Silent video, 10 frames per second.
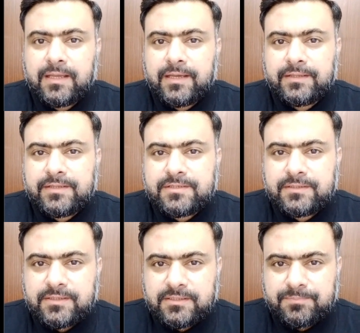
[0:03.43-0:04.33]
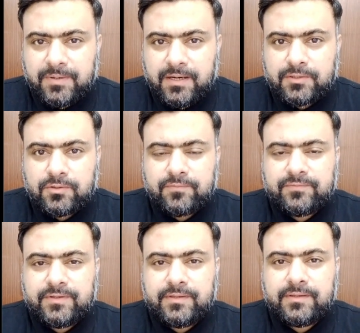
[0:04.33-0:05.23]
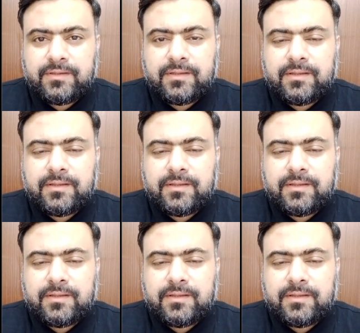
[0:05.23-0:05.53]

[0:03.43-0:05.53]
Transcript: In this third part of the